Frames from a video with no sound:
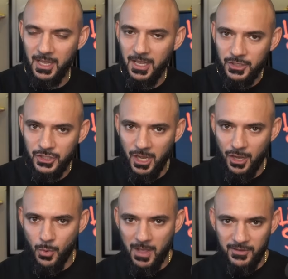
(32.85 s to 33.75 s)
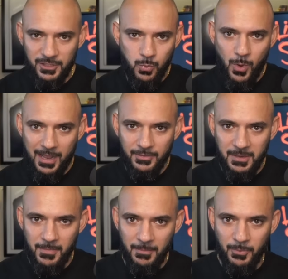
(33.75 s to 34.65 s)
So whoever's wound him
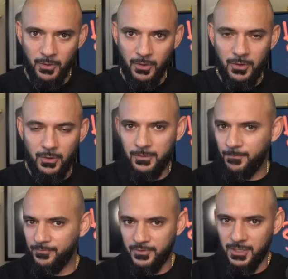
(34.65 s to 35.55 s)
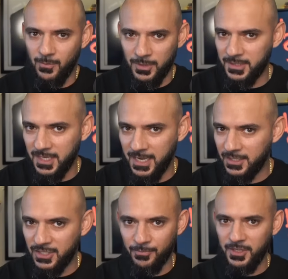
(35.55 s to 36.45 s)
up or someone saying
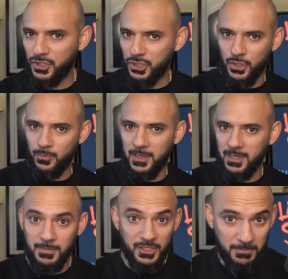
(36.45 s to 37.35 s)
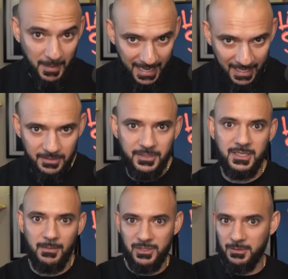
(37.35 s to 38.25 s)
something stupid, but Japan
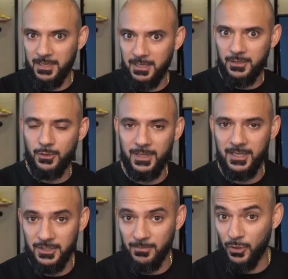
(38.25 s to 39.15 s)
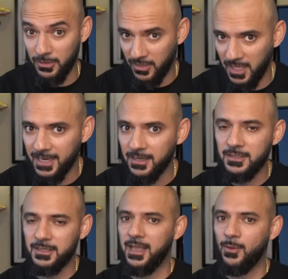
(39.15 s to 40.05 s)
seems to be doing some good things.
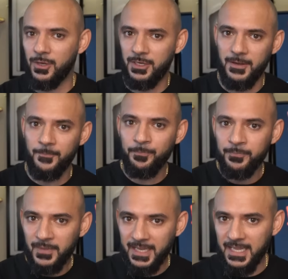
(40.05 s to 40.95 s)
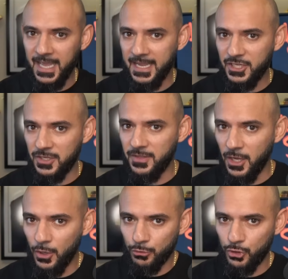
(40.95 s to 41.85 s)
They want to engage in the
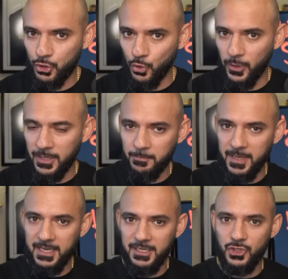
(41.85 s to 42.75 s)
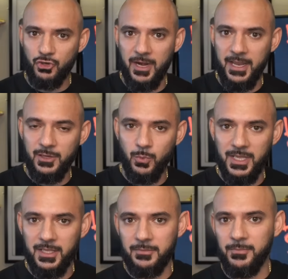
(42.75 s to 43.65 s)
old soya bean trade
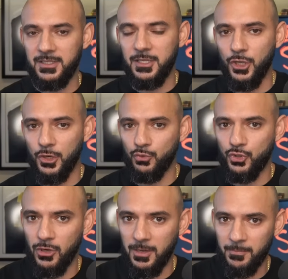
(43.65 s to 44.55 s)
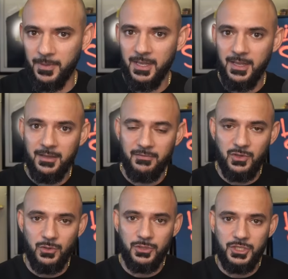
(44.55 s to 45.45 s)
with Mr. Donald Trump. Of
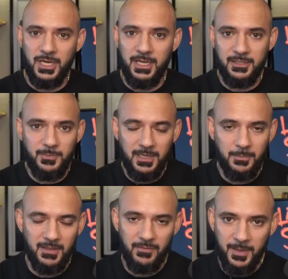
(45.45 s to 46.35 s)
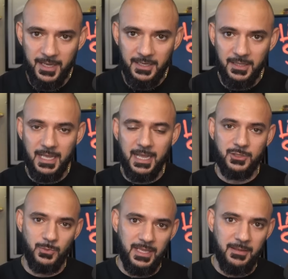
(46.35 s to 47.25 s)
course, China's been a bit of a pain in the ass
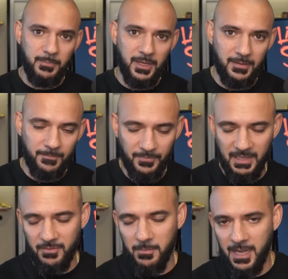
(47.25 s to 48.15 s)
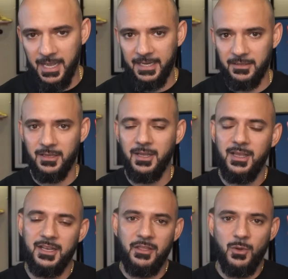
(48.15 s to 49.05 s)
with it, but never mind.
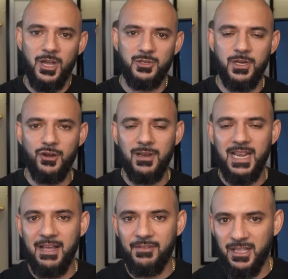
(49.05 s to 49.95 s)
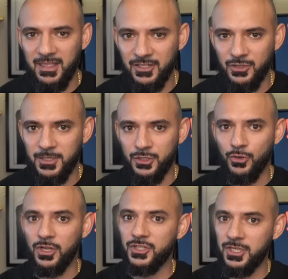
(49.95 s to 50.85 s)
In other words, we don't really have anything to be too
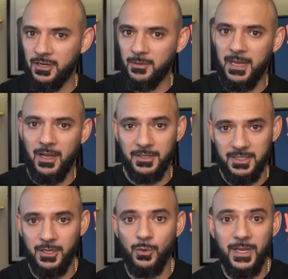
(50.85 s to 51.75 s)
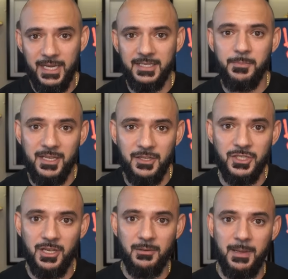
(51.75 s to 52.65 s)
concerned about until we need to be
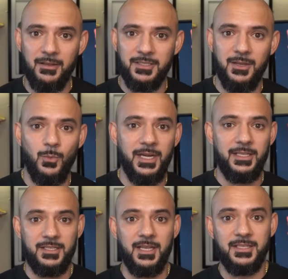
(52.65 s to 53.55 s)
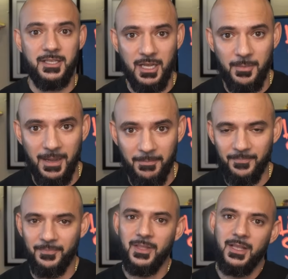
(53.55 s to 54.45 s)
concerned about it when it decides to come up.
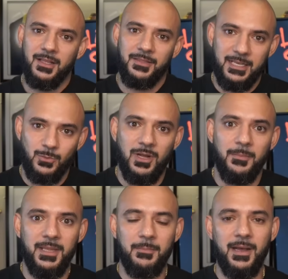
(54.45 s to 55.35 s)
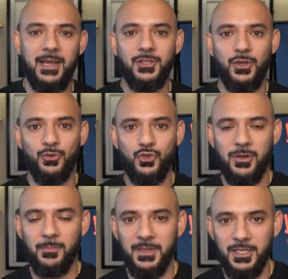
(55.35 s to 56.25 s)
And that's what I mean by Donald
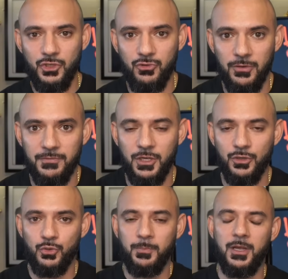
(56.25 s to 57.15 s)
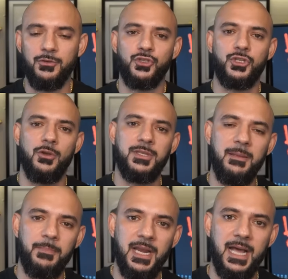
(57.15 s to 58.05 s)
Trump and his truth social post. So
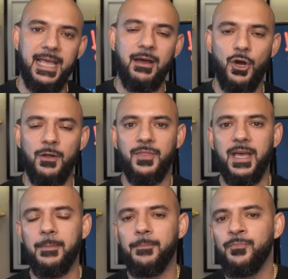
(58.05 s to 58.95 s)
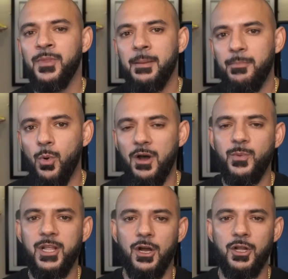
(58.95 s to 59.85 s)
keep an eye out on that. But what have we
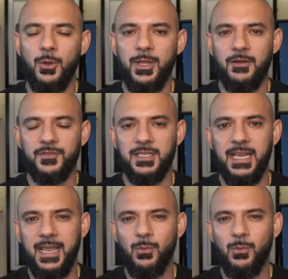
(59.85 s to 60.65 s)
got going off today?